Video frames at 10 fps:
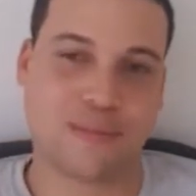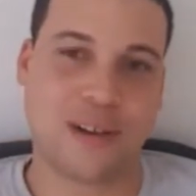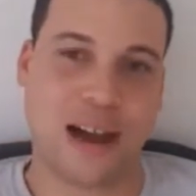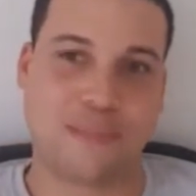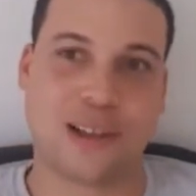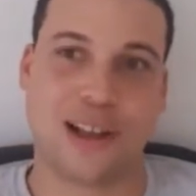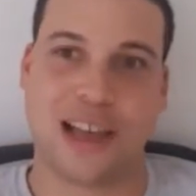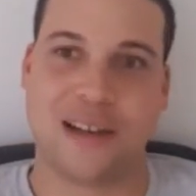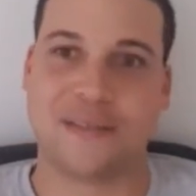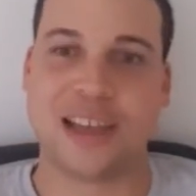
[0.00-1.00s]
Rap does
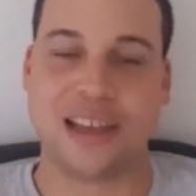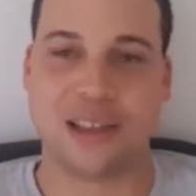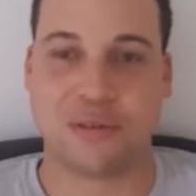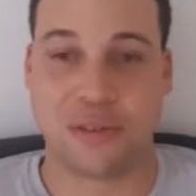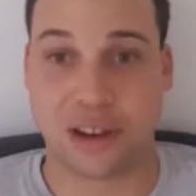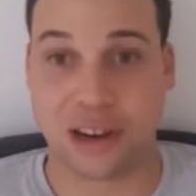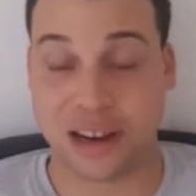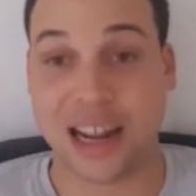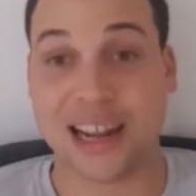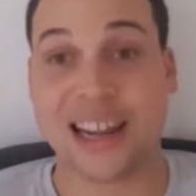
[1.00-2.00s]
have these fucking,
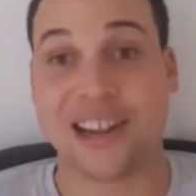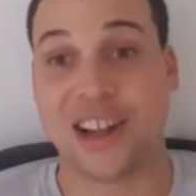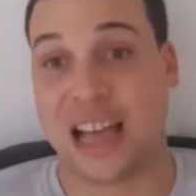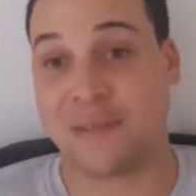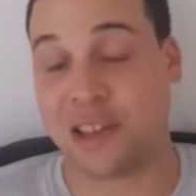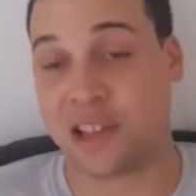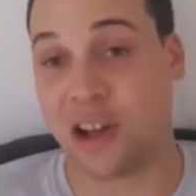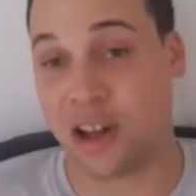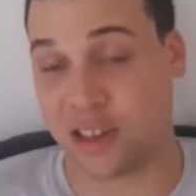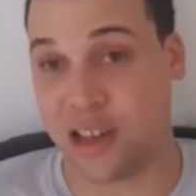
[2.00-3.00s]
it does have this
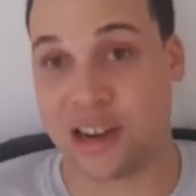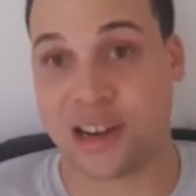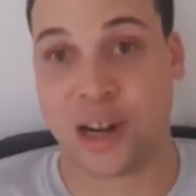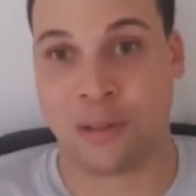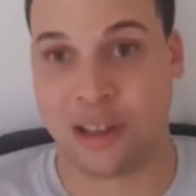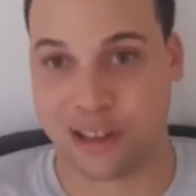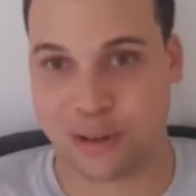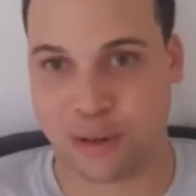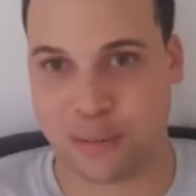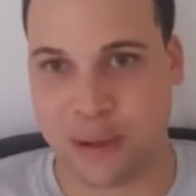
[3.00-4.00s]
dark side that no one likes to
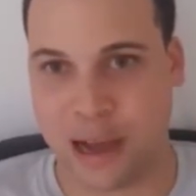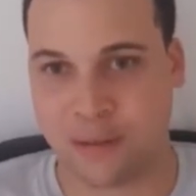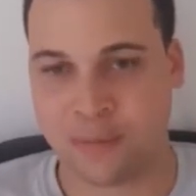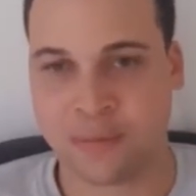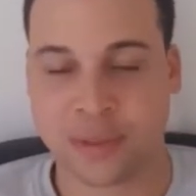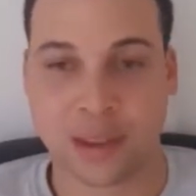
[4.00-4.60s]
talk about.